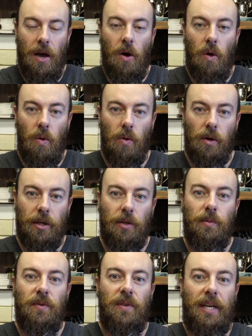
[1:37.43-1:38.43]
or you
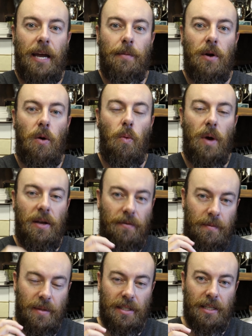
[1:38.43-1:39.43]
move the camera away
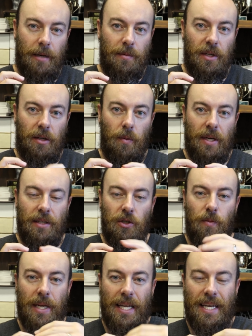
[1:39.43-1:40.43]
from the subject while
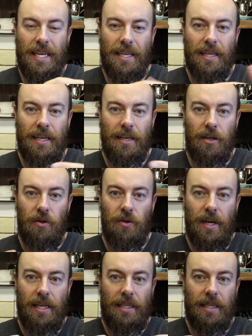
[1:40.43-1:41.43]
zooming in, and it
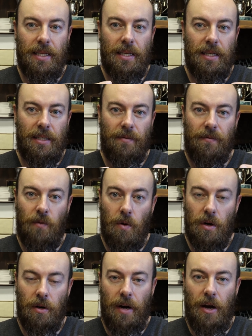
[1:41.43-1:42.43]
creates this
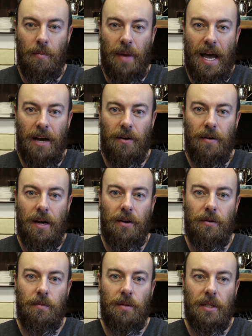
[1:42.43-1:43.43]
foreground
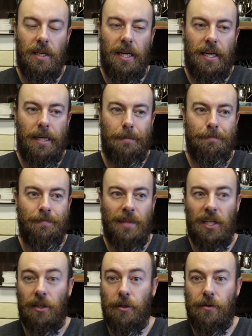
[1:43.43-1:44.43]
background
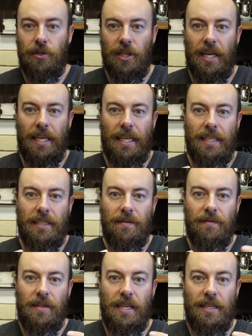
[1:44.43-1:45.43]
illusion, I guess,
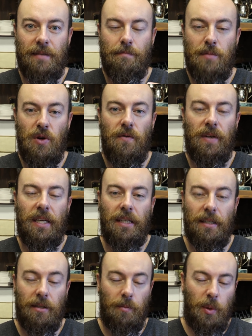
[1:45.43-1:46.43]
of things moving.
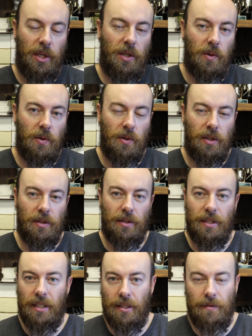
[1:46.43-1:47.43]
It's pretty cool.
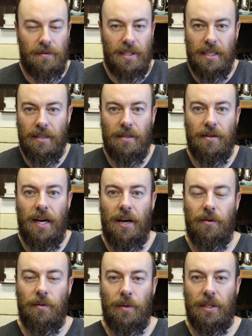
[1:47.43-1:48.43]
You've seen it
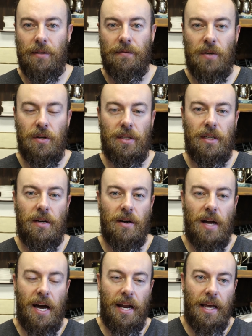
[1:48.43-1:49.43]
around, whether you notice it or
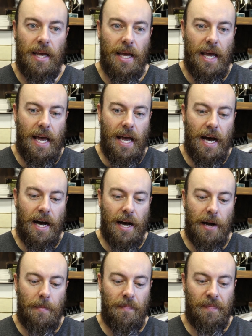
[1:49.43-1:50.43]
not.
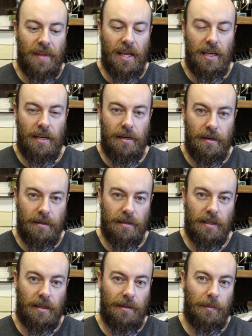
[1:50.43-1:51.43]
Here
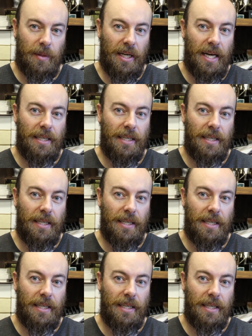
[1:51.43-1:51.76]
is a clip that I